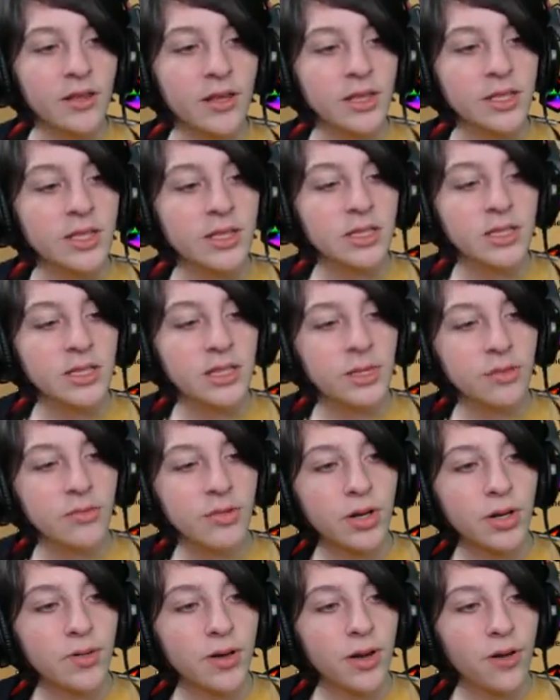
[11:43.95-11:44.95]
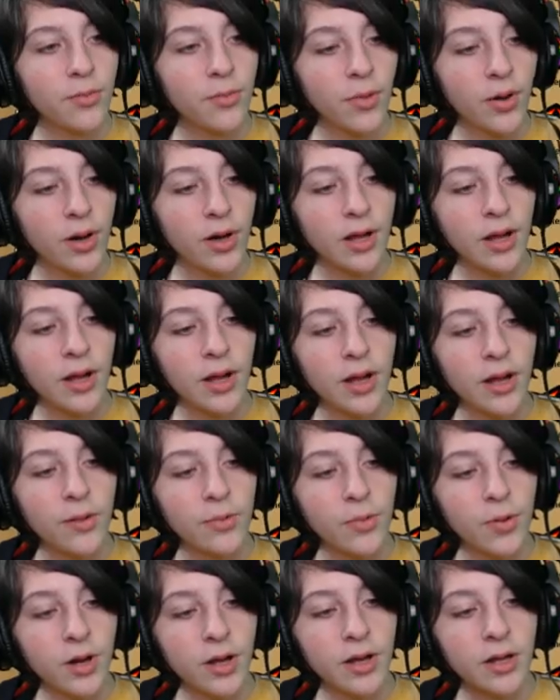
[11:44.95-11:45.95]
Let's see, what do I want?
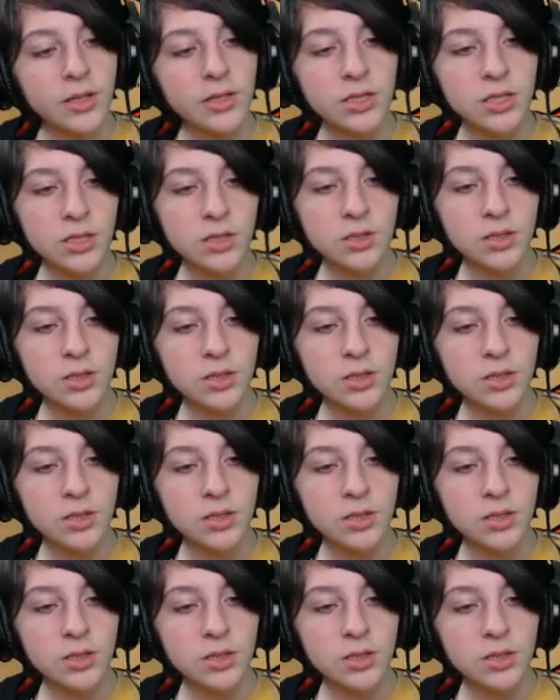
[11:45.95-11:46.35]
I want